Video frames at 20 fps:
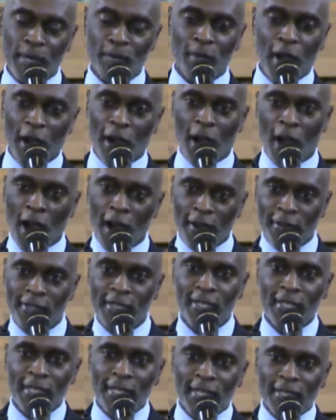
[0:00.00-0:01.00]
in my heart
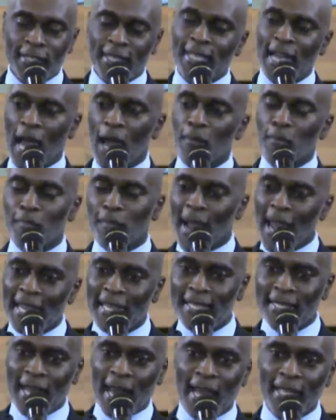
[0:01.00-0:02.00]
that I
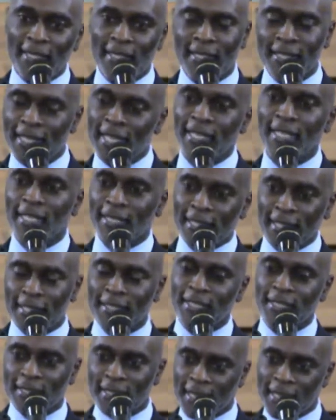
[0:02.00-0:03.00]
might not sin
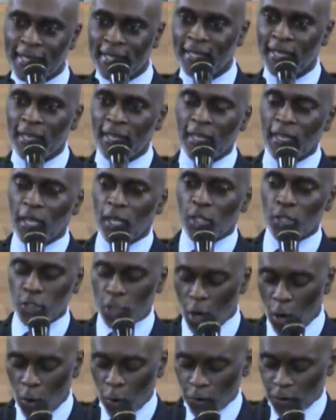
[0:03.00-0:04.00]
against thee.
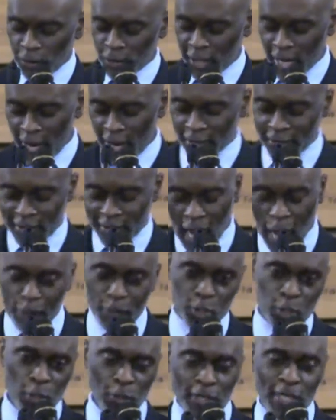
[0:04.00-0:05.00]
So there's an
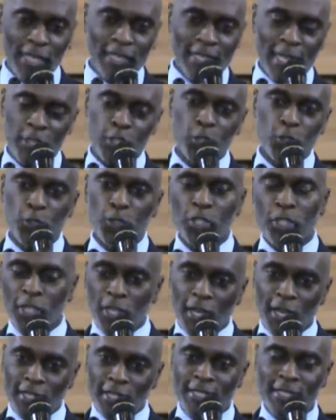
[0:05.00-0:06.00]
opportunity that you
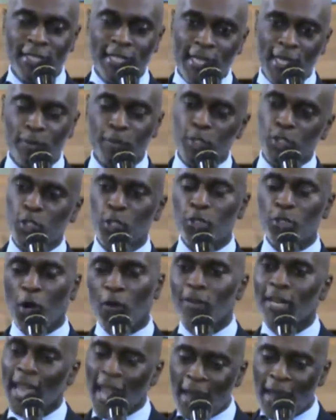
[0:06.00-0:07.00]
could sin, but you
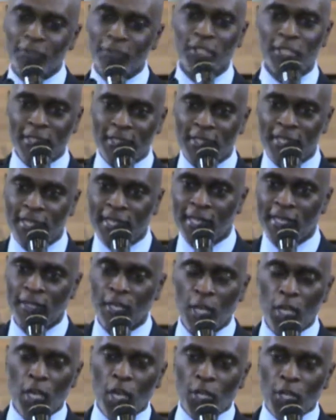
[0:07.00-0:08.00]
don't have to sin.
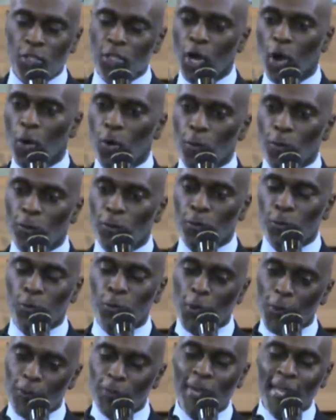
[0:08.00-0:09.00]
You know,
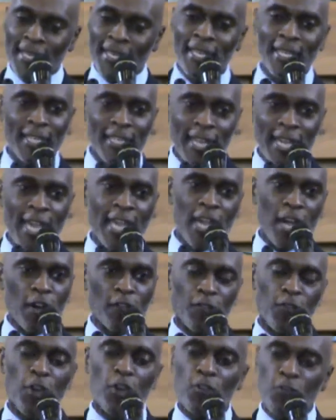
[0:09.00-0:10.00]
you, we can
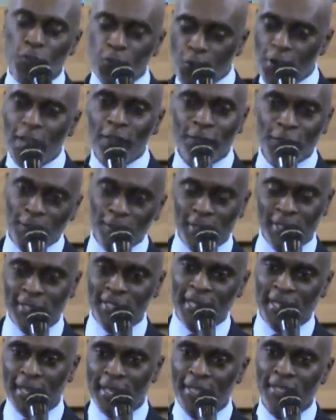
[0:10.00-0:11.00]
live free from
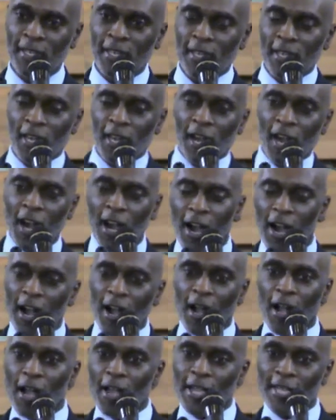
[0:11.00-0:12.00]
sin.
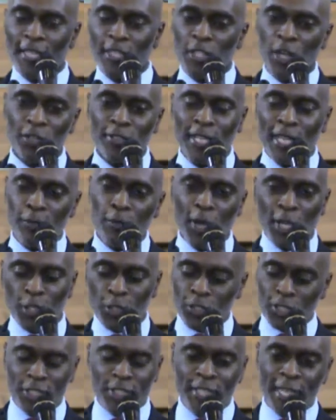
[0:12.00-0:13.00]
Uh, you know, they, we
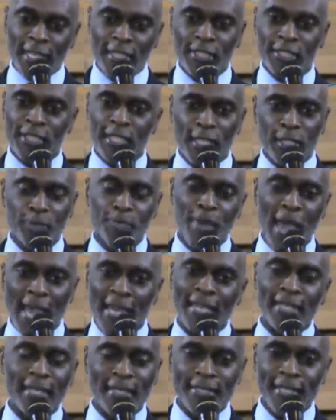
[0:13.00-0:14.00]
used to teach this
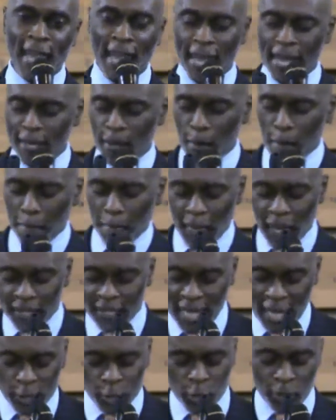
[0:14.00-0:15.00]
back in the day
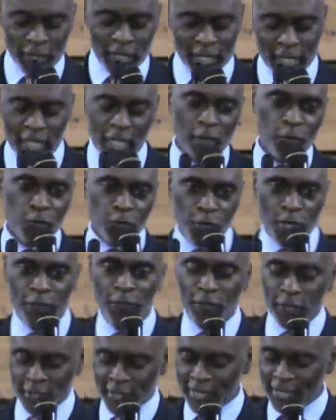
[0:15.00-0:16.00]
that you can live free
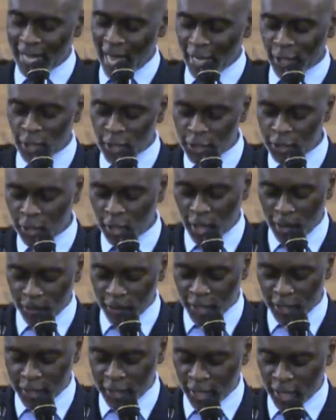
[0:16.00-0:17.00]
from sin. And I just
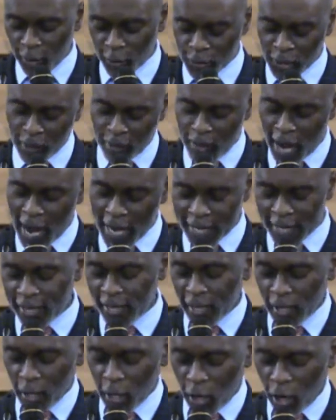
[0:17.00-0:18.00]
come to tell
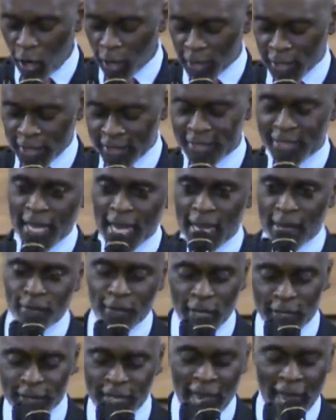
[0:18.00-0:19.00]
somebody on this
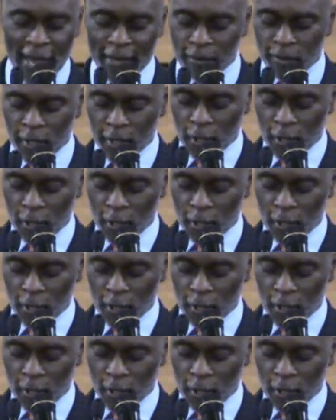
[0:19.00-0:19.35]
evening that